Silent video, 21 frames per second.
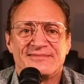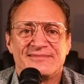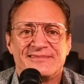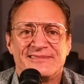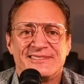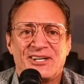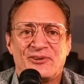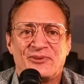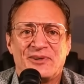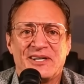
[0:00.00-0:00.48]

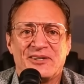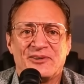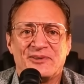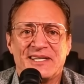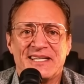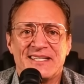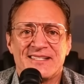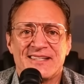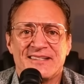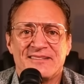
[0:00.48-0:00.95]
No real
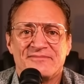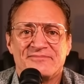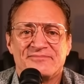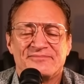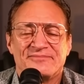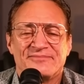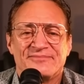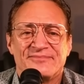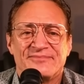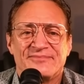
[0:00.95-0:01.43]
reason.
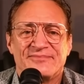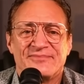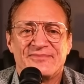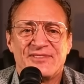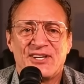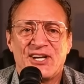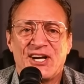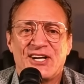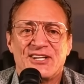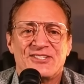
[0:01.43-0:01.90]

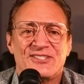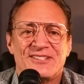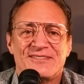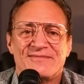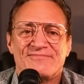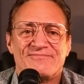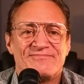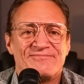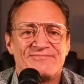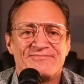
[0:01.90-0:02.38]
Just
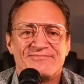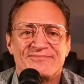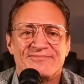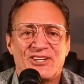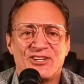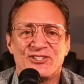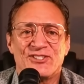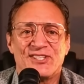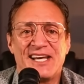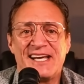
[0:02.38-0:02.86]

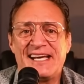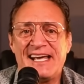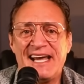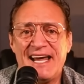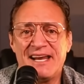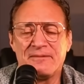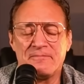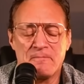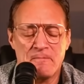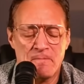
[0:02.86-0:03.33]
because they
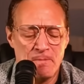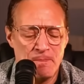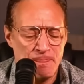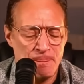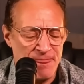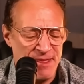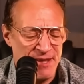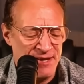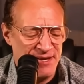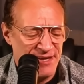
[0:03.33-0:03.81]
can.
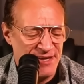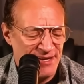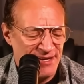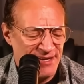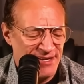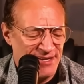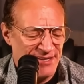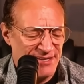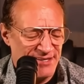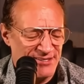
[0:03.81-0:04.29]

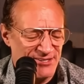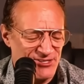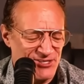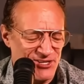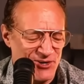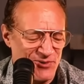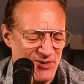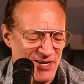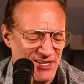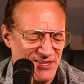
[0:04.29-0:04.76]

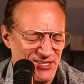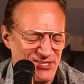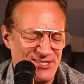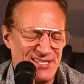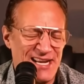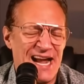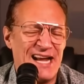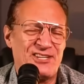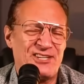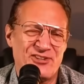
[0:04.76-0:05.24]
So the
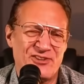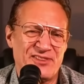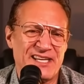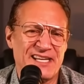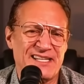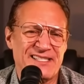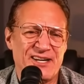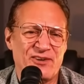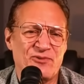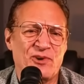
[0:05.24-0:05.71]
statue
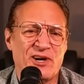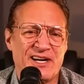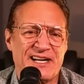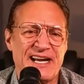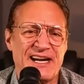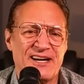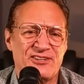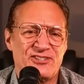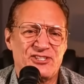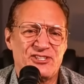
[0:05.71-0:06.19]
thing didn't work
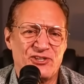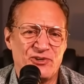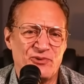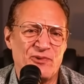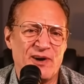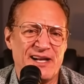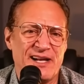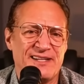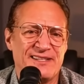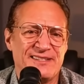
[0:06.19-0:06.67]
out too
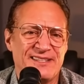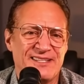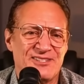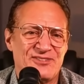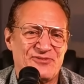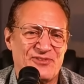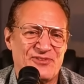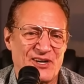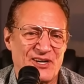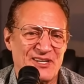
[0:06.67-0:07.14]
well
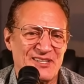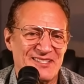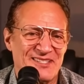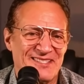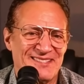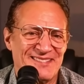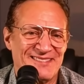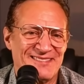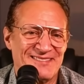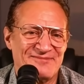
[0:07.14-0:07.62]
as far
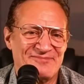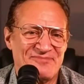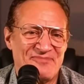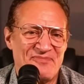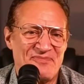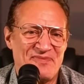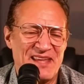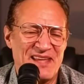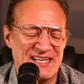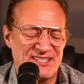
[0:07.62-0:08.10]
as
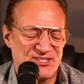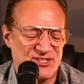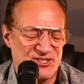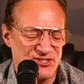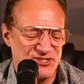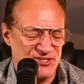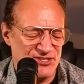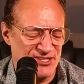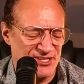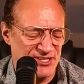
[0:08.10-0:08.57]
that's
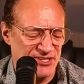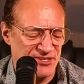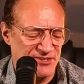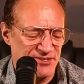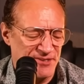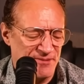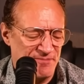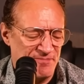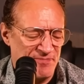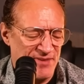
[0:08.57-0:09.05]
concerned.
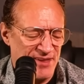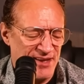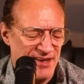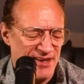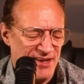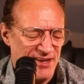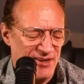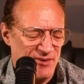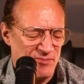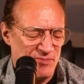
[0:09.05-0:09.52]

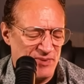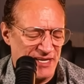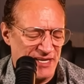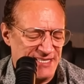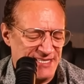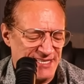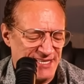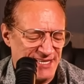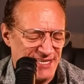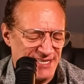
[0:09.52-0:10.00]

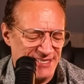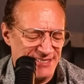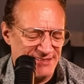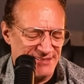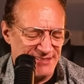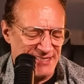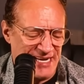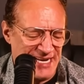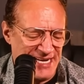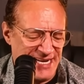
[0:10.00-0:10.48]
But
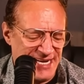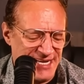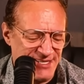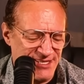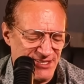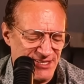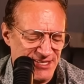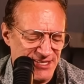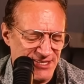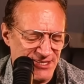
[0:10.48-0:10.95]
I
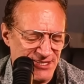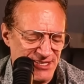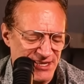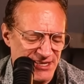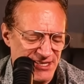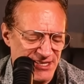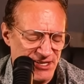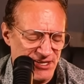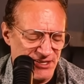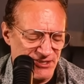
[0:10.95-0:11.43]
guess
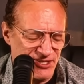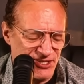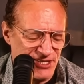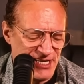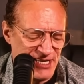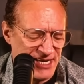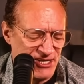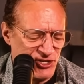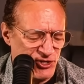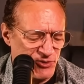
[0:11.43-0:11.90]
the
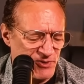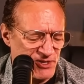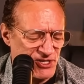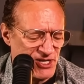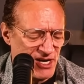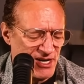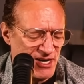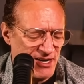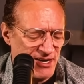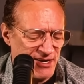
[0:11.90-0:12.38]
statue was
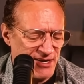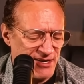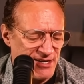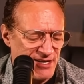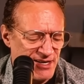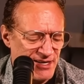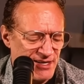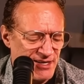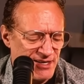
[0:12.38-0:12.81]
on